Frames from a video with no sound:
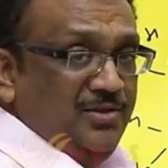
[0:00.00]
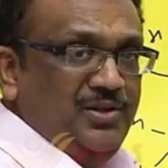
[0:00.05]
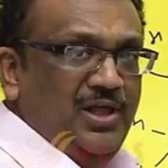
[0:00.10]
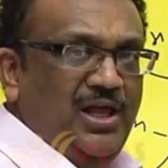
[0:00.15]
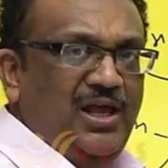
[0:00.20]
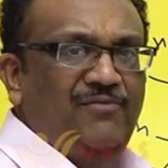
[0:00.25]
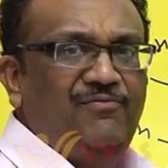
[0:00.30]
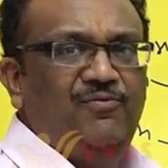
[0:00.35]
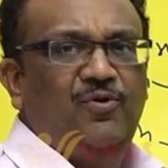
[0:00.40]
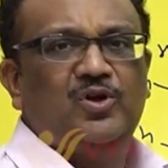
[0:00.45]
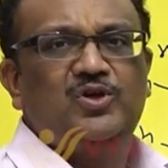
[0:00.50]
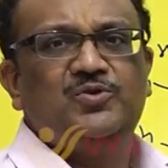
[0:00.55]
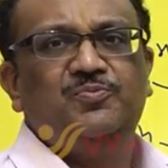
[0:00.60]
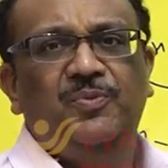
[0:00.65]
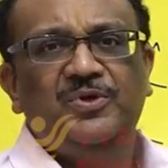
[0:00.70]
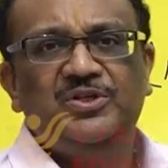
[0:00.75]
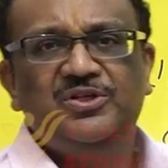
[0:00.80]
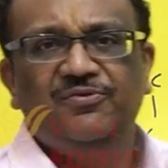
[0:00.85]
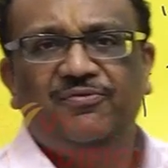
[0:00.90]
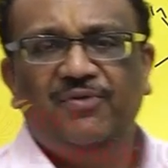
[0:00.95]
They have not
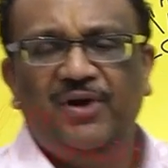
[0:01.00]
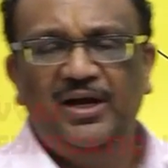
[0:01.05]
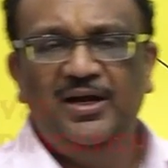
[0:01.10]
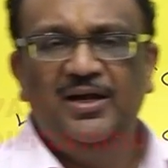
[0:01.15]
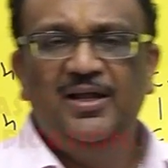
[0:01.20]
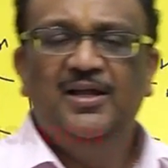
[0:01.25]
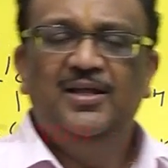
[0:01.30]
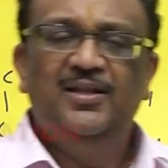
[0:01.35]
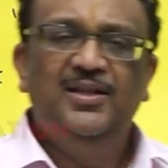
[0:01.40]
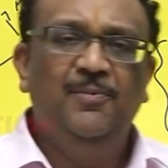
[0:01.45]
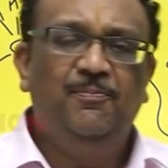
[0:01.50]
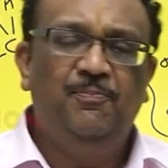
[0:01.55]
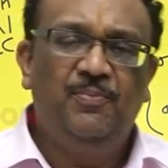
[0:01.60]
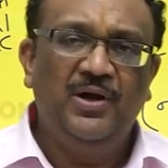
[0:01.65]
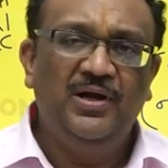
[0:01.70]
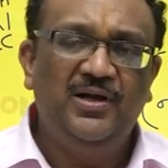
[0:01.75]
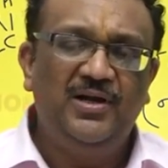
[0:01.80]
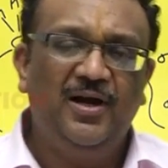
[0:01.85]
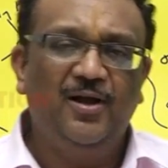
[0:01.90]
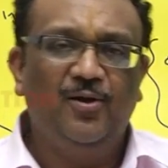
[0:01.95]
specified. They
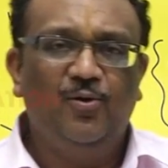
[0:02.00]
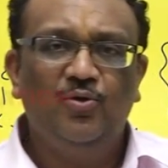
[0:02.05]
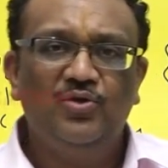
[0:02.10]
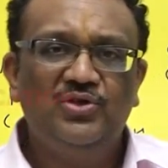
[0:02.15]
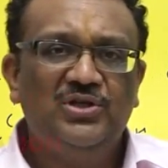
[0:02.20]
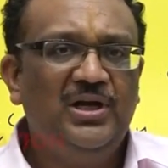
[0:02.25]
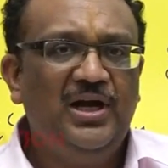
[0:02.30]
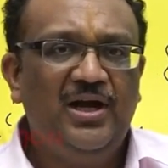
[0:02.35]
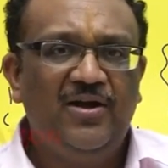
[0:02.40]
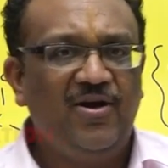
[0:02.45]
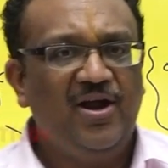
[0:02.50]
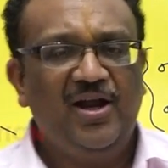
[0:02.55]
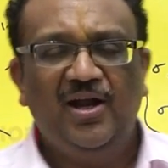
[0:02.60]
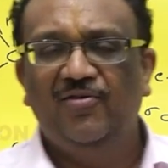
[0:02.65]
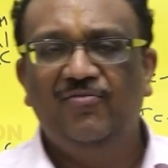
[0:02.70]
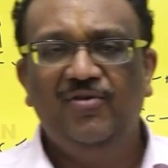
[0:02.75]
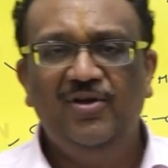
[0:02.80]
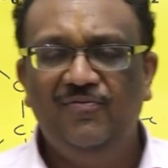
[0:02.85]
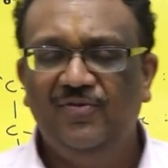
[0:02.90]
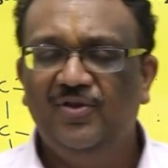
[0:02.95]
printed a question and ran
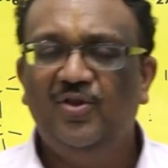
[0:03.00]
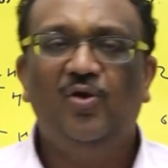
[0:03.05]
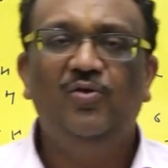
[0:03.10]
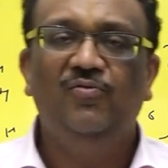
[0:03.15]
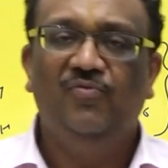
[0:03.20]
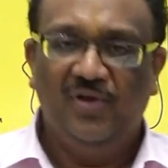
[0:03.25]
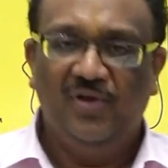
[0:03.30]
away without